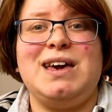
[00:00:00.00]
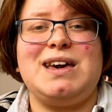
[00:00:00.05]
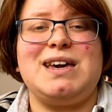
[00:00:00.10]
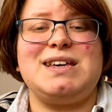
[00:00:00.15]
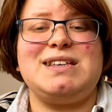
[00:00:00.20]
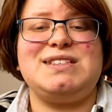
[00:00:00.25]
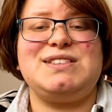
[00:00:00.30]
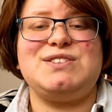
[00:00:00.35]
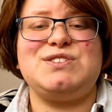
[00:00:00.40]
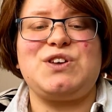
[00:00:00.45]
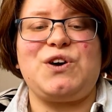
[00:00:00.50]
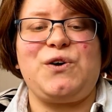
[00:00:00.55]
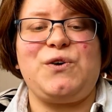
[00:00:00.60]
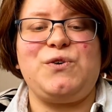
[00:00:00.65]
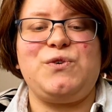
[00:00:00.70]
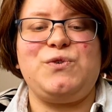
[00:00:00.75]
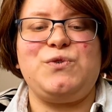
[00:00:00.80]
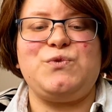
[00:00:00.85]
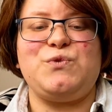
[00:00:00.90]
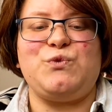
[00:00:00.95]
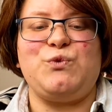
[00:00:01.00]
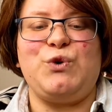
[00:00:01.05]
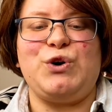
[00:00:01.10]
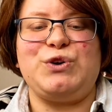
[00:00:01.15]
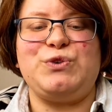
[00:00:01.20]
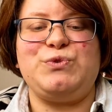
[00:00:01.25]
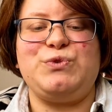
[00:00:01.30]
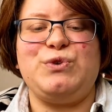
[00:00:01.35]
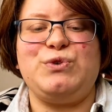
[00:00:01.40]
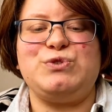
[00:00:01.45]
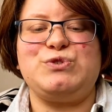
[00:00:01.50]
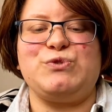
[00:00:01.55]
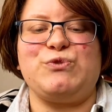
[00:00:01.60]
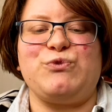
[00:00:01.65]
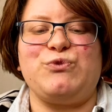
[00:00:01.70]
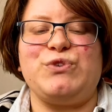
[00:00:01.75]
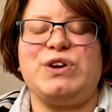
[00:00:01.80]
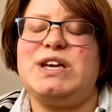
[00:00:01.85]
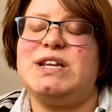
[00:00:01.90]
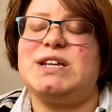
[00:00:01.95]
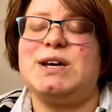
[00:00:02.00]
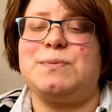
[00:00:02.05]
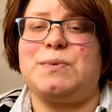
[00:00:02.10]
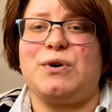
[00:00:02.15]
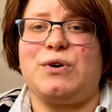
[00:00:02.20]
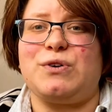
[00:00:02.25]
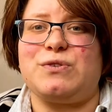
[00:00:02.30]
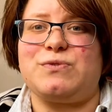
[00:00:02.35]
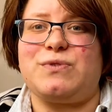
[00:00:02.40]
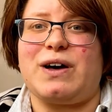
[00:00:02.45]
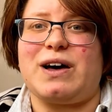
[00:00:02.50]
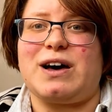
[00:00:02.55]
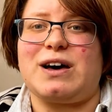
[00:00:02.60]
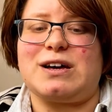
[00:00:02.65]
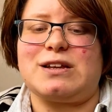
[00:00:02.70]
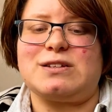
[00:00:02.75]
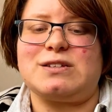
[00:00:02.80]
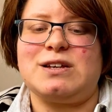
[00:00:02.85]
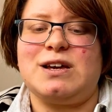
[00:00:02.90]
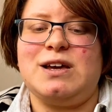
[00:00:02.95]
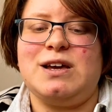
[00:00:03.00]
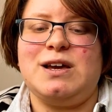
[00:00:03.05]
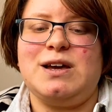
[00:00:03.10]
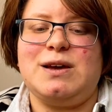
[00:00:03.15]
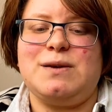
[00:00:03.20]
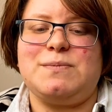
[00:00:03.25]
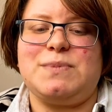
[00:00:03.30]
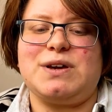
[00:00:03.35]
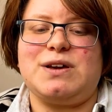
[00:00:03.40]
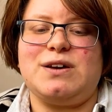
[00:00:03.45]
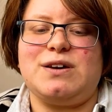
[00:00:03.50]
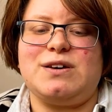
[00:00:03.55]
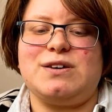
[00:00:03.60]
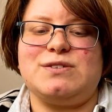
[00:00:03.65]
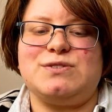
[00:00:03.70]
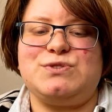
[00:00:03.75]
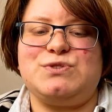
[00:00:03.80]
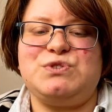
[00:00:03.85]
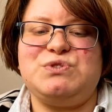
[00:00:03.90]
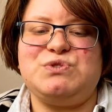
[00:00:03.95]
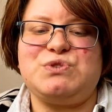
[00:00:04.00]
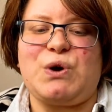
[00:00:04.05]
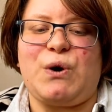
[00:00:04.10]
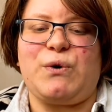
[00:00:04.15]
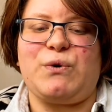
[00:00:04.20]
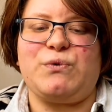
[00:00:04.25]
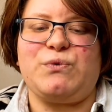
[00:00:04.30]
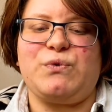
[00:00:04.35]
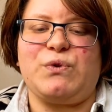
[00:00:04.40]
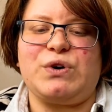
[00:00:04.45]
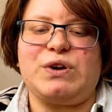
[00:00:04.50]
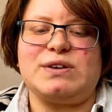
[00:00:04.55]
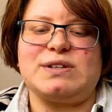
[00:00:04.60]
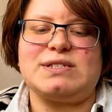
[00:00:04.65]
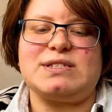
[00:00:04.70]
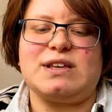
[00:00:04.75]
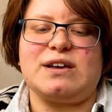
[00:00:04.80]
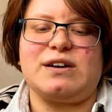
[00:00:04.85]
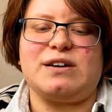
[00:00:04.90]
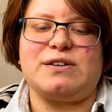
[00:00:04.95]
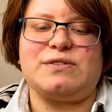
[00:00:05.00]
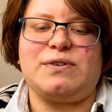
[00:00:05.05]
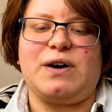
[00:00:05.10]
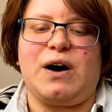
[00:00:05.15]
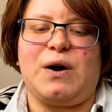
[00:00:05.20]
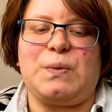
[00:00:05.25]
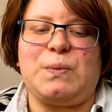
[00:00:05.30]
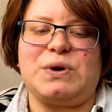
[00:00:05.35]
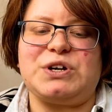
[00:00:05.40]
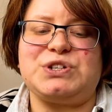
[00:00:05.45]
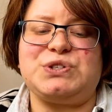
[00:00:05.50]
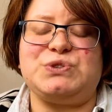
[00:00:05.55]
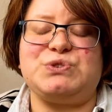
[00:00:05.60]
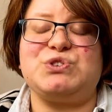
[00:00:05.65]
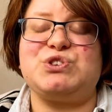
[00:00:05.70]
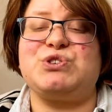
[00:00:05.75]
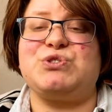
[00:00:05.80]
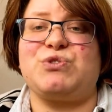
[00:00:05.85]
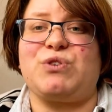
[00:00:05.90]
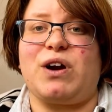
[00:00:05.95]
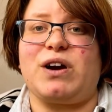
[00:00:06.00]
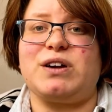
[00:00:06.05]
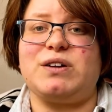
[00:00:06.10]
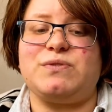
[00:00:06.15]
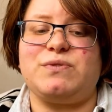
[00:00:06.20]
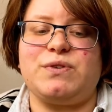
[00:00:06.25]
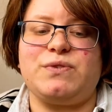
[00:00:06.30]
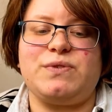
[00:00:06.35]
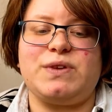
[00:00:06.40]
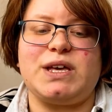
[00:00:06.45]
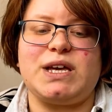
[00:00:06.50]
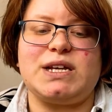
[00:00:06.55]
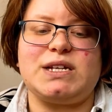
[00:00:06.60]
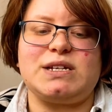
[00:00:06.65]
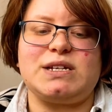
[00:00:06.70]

it's so wonderful to read about that, because you know for yourself how much you struggle with it,